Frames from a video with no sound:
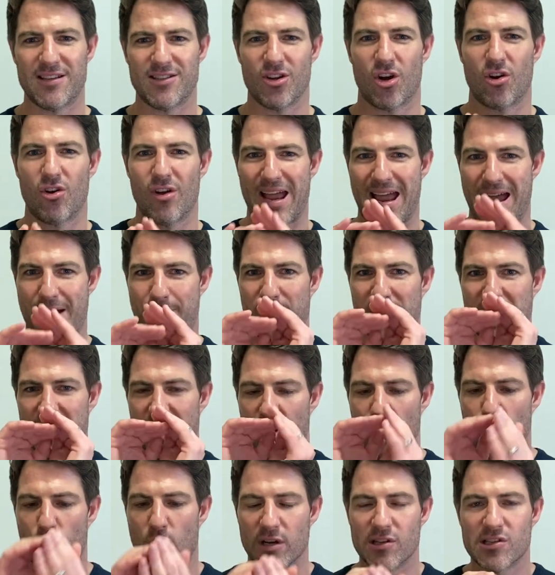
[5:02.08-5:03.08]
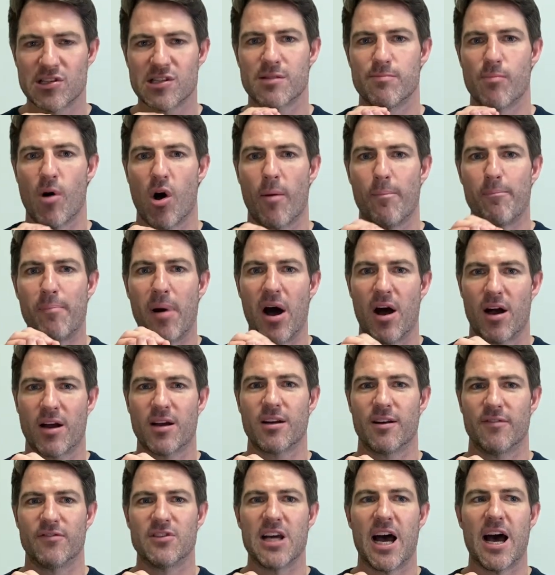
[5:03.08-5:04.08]
all happening in one small
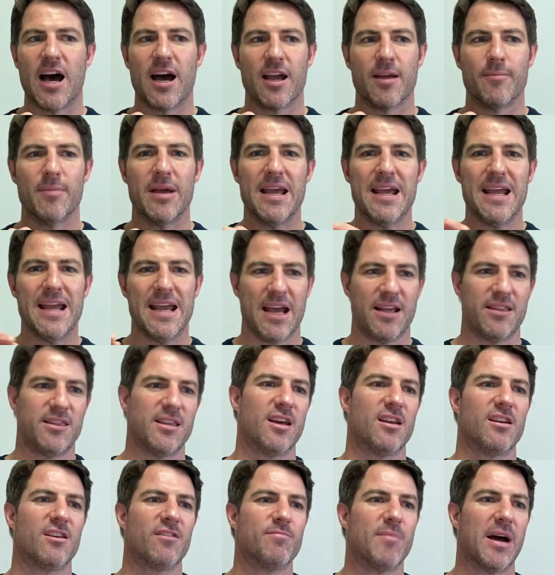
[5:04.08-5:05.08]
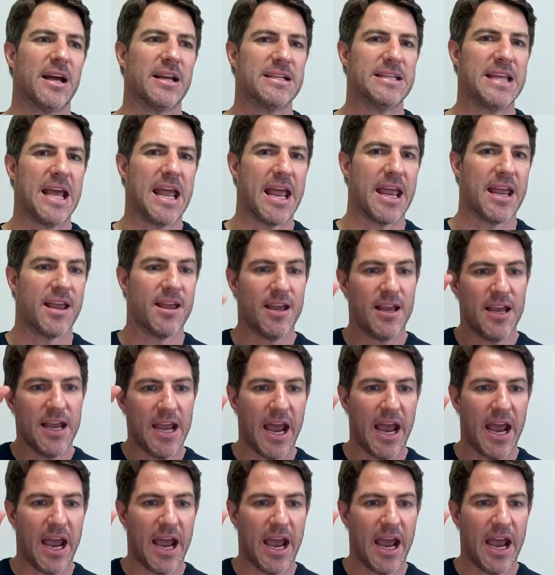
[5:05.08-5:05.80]
pocket of time at the end of my day,